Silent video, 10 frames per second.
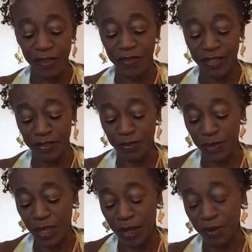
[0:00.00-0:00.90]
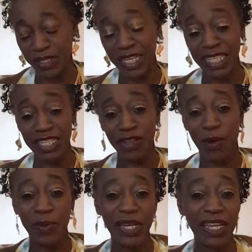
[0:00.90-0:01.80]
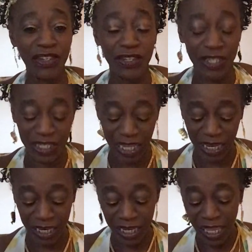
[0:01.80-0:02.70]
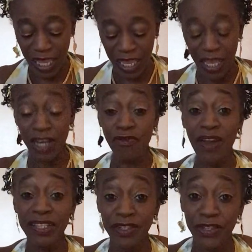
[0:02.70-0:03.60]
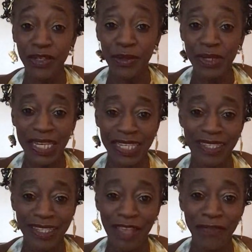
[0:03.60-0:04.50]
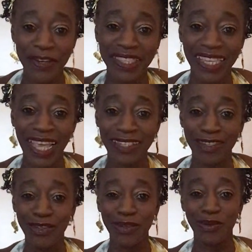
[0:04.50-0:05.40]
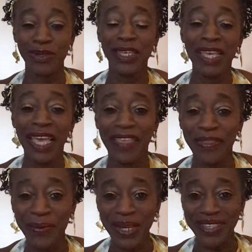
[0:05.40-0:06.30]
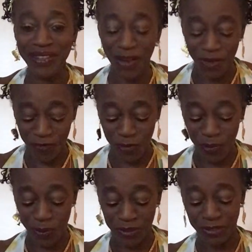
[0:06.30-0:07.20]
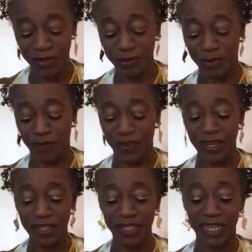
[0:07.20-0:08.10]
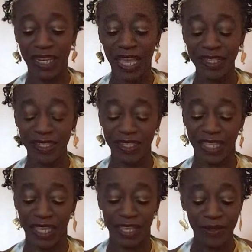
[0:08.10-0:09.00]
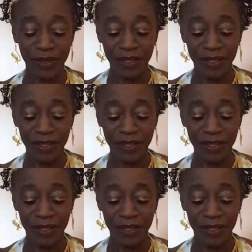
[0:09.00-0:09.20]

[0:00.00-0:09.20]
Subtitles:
This, I would say, this combination is like gratitude is definitely the attitude and the way to go forward with Venus in Cancer there.